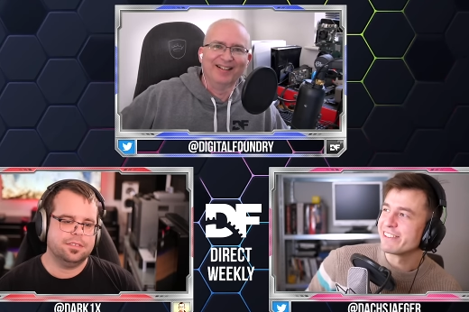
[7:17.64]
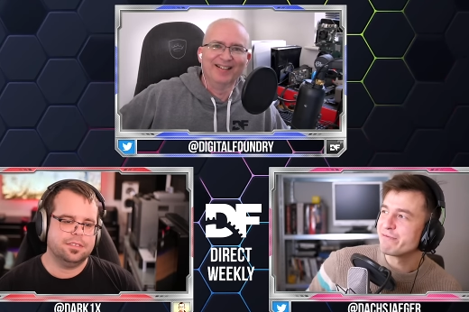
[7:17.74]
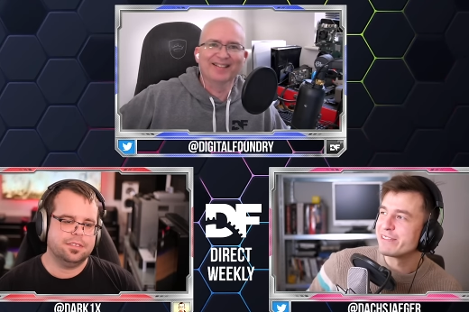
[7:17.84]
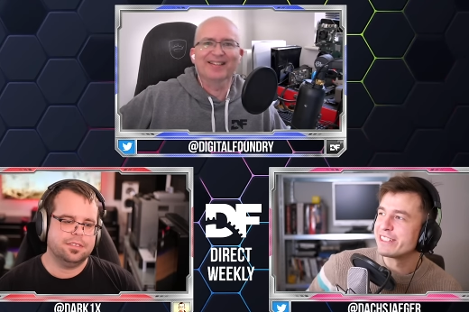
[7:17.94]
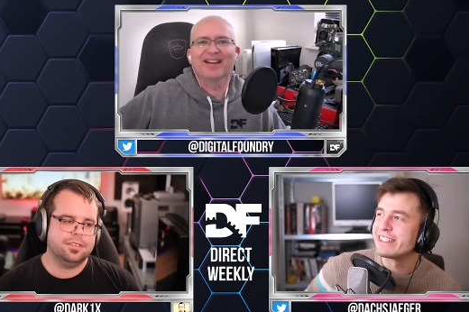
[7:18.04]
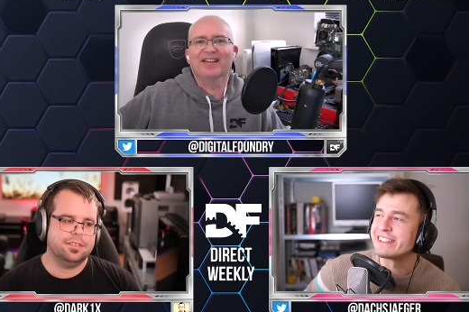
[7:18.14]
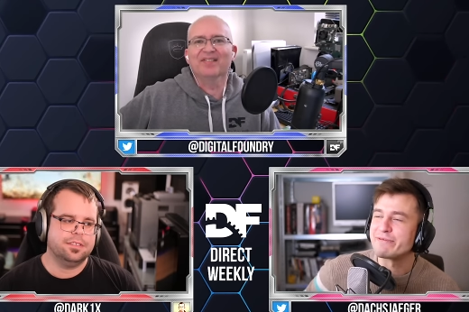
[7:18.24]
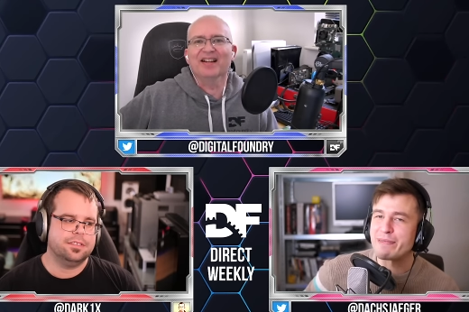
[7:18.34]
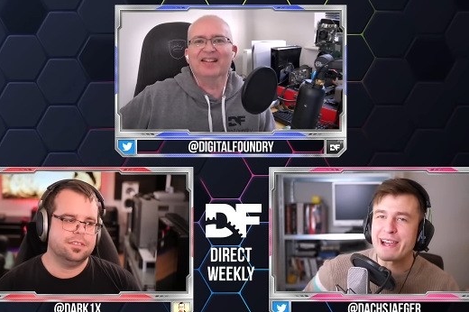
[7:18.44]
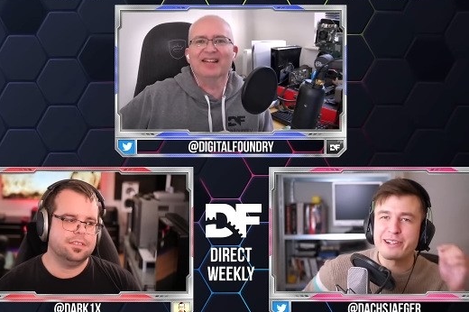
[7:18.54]
Speaker 1: Like, kind of
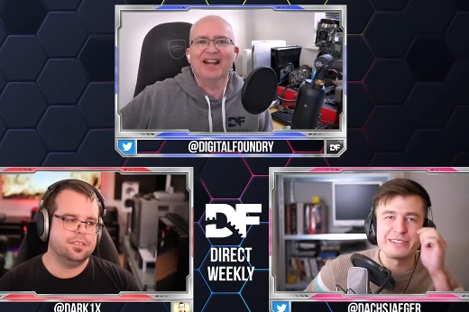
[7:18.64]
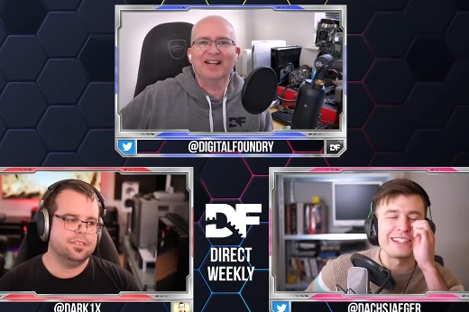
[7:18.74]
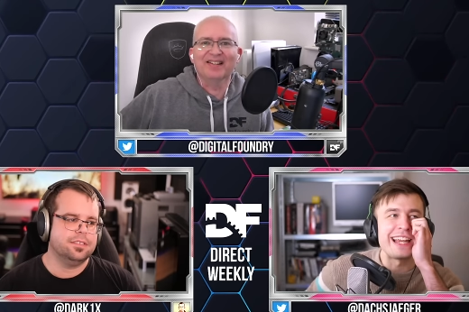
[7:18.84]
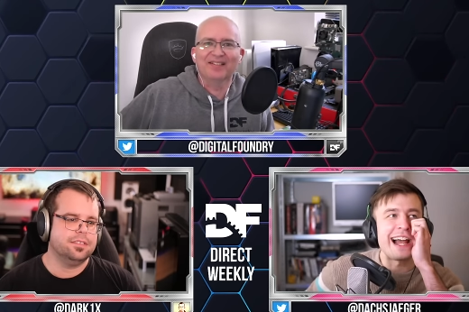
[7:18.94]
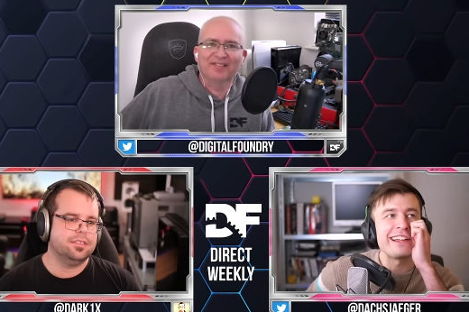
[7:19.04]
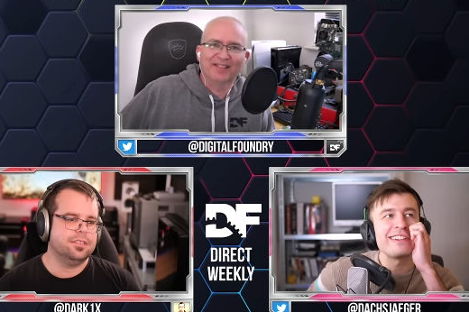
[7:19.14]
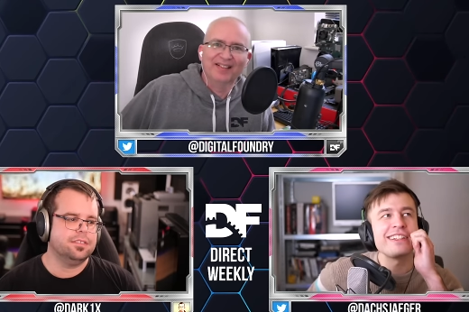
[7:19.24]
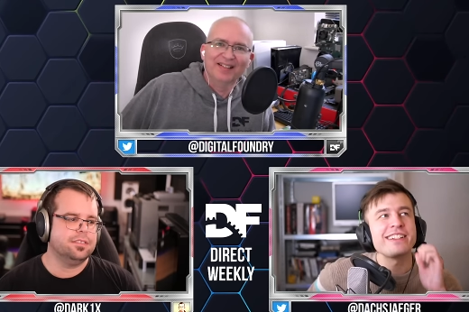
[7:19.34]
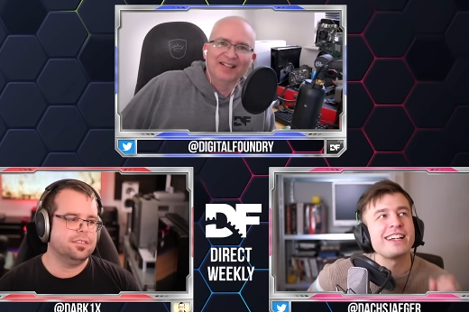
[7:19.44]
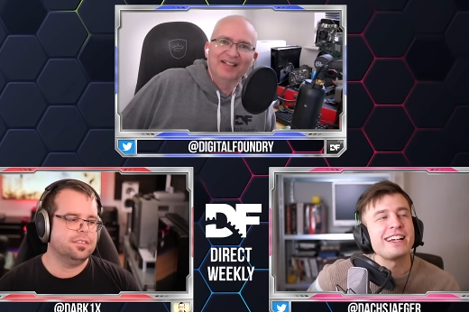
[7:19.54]
like buyer's
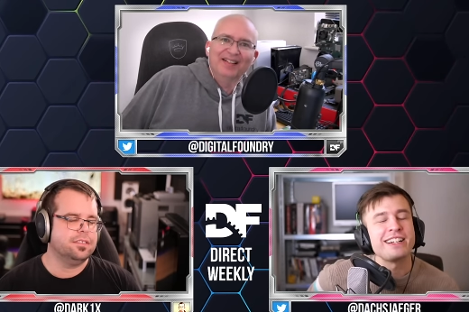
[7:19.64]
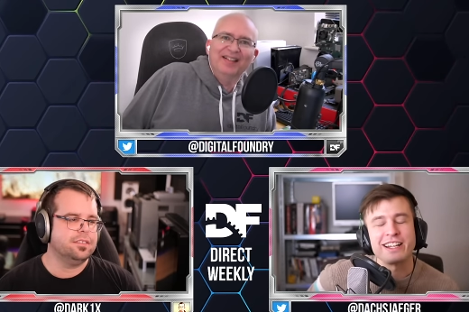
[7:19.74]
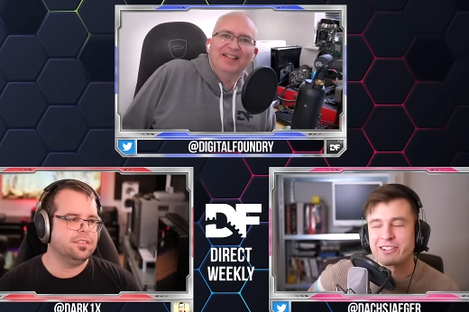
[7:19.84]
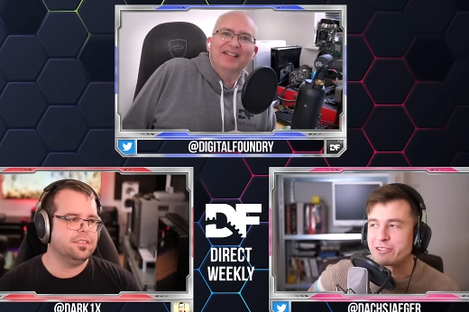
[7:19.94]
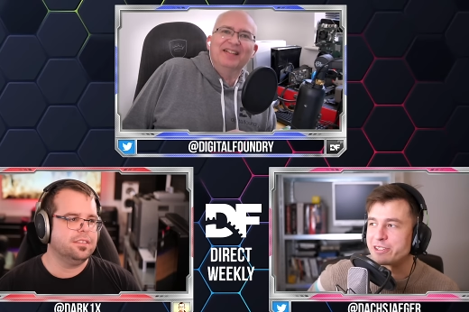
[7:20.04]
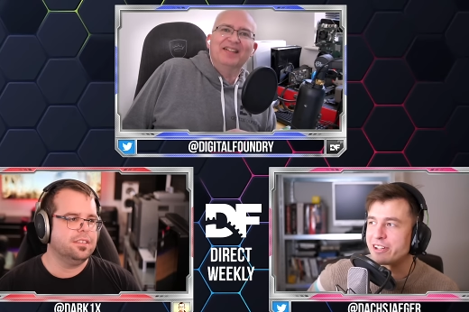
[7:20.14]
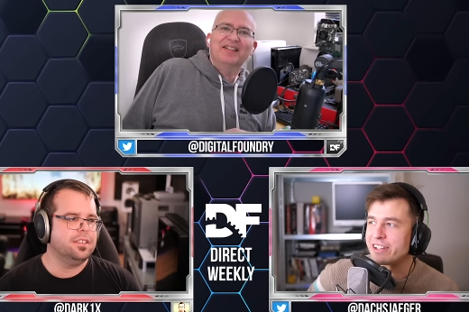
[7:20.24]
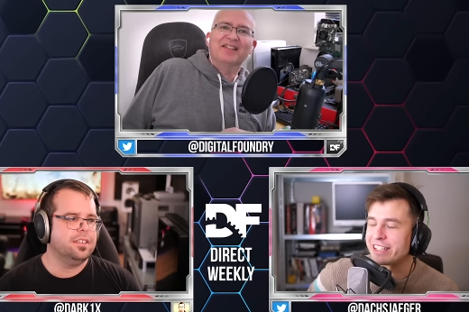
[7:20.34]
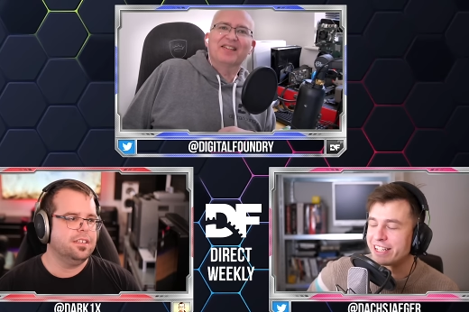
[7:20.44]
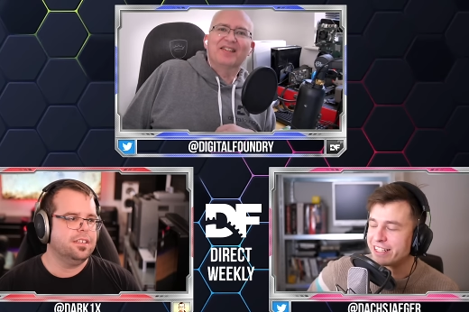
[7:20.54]
denial. I, I, don't know what you
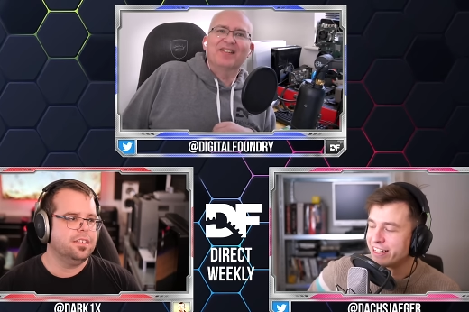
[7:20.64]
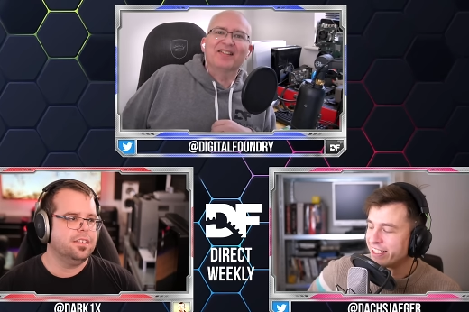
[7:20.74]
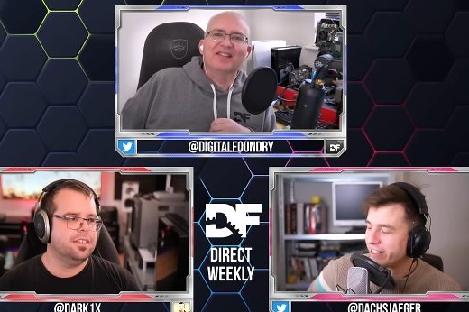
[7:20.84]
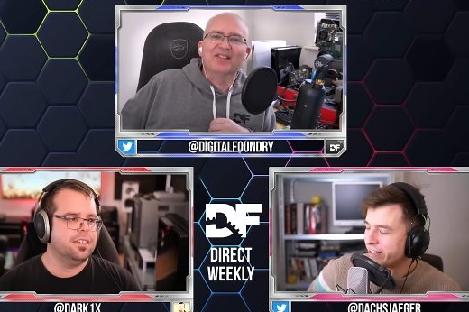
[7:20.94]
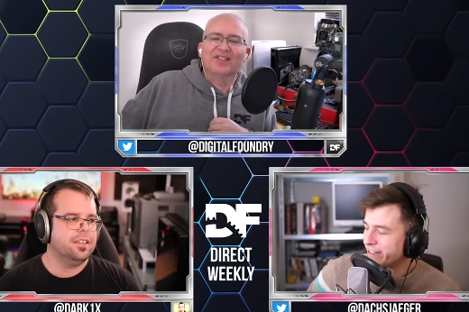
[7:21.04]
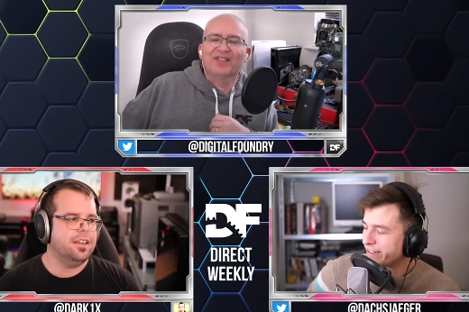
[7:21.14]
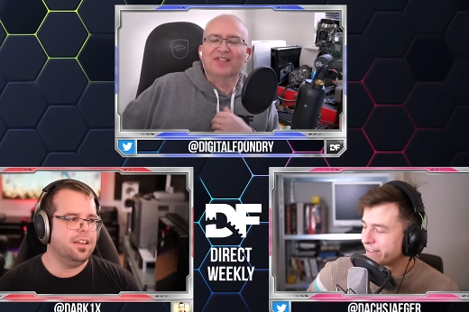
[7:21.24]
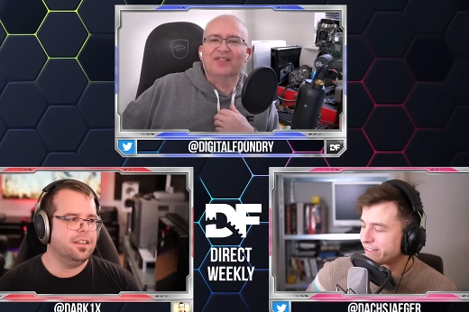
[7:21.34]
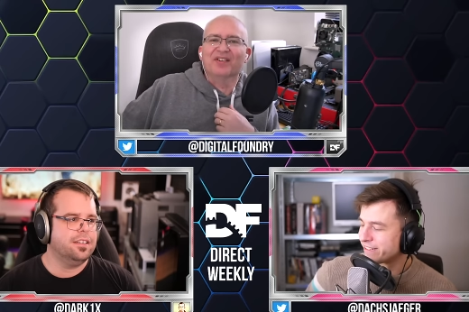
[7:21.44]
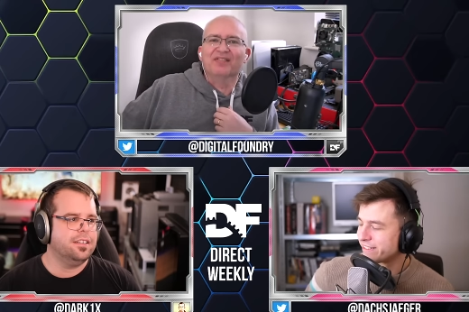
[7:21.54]
call that.
Speaker 2: It's the sort
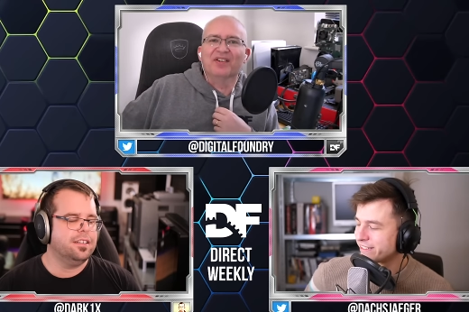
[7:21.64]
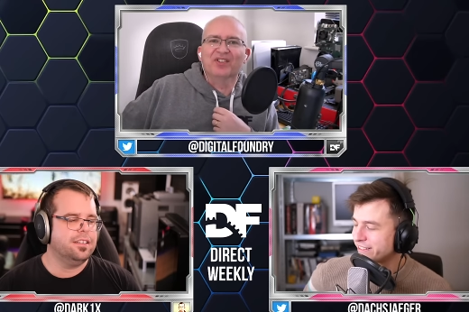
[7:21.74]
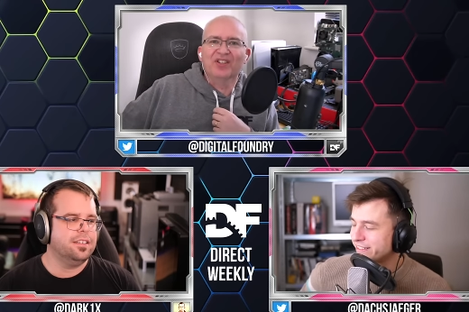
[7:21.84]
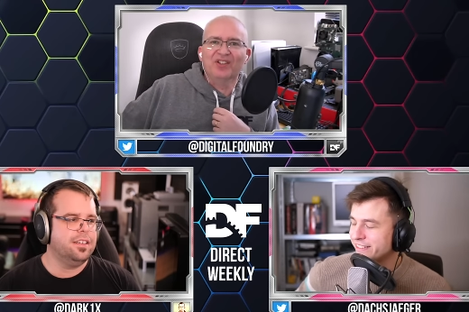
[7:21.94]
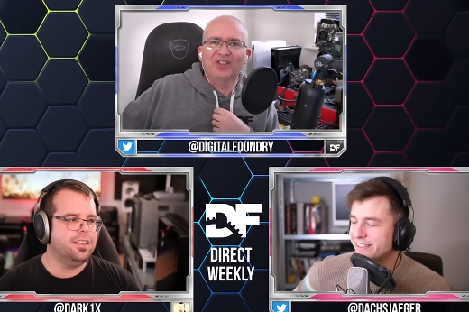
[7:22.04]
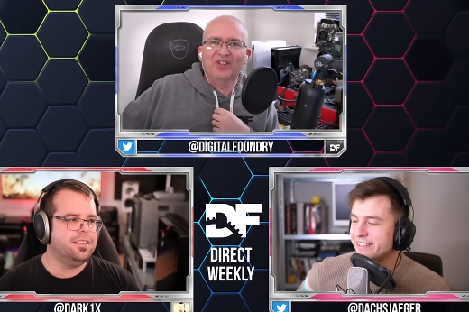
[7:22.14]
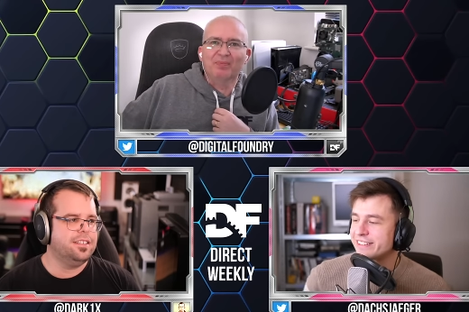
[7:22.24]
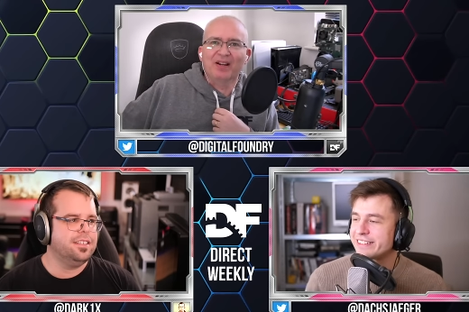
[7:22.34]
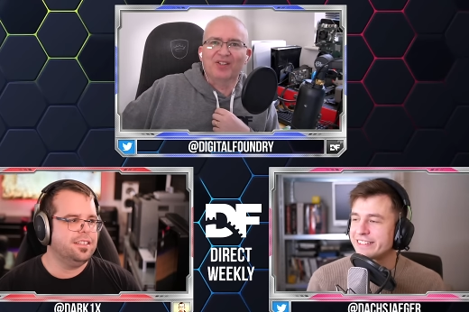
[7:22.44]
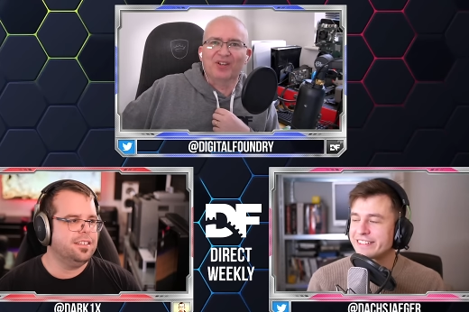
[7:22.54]
of uh, those tinted
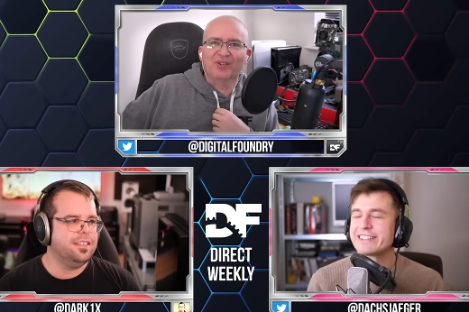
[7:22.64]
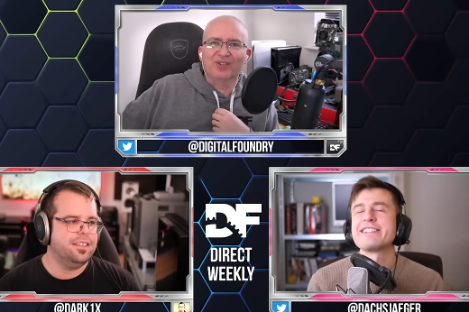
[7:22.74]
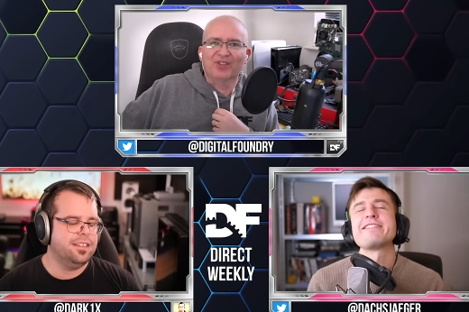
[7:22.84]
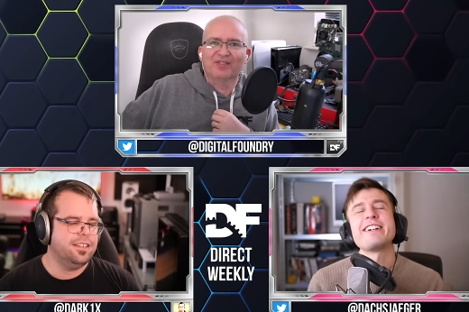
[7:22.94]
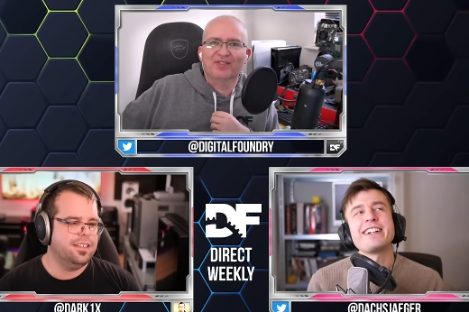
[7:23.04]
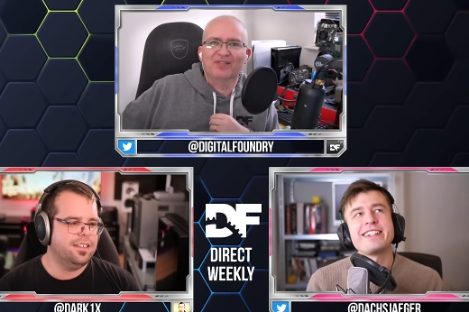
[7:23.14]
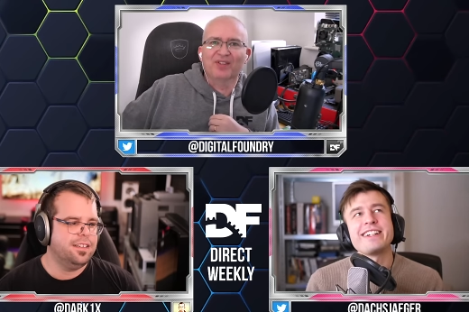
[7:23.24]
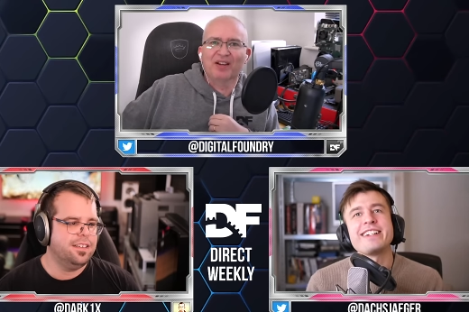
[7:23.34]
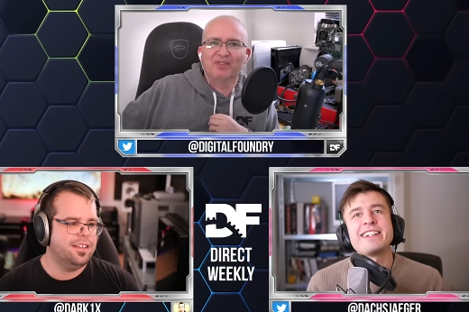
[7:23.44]
spectacles of right, yeah,